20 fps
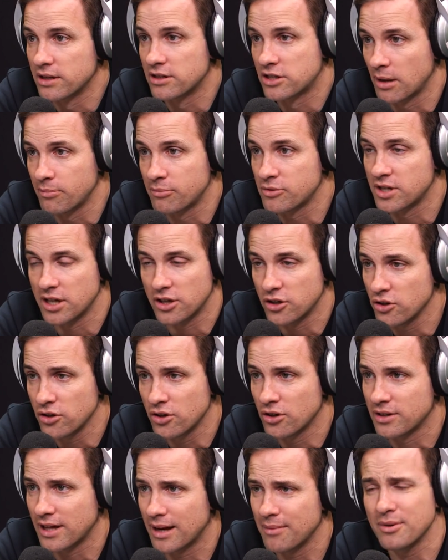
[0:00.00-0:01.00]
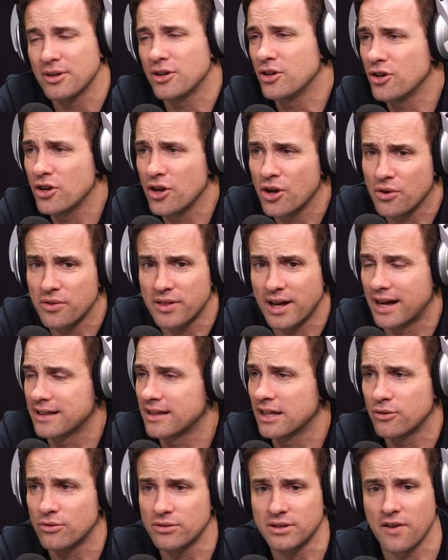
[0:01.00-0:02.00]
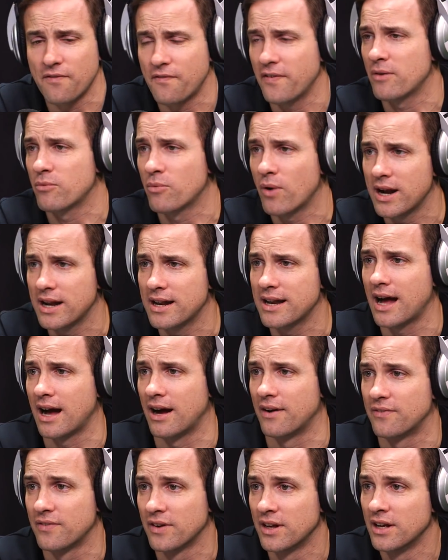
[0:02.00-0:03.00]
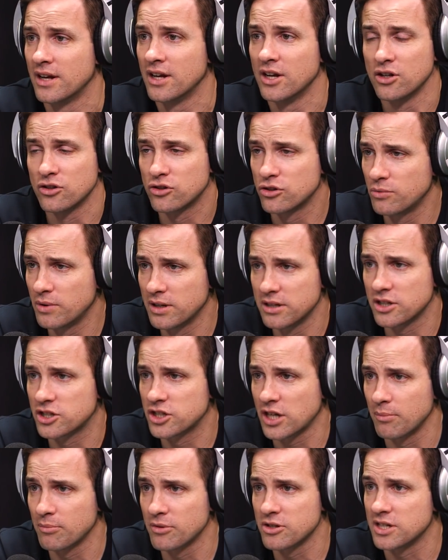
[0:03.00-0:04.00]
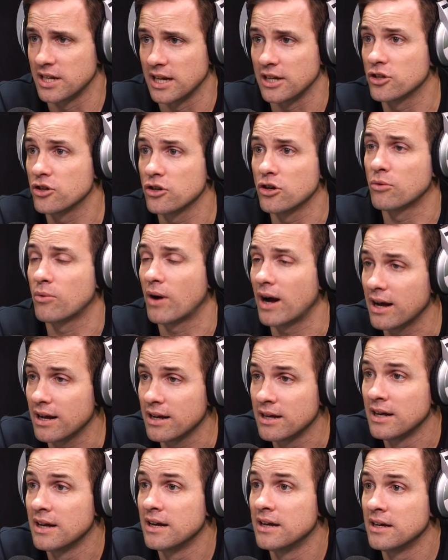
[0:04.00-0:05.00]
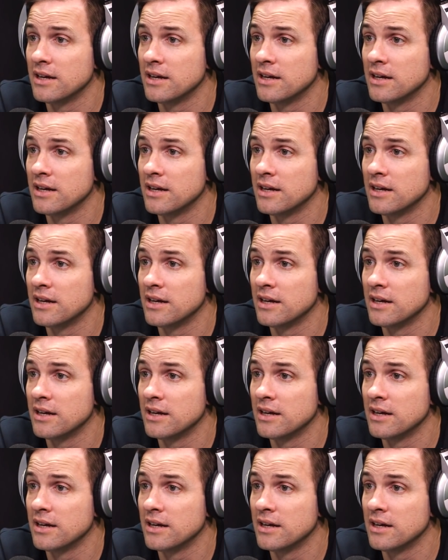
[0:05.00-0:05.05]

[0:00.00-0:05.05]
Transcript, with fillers: win the Champions League you know? you know? that I you know that they don't defend well enough to win the Champions League it, you know what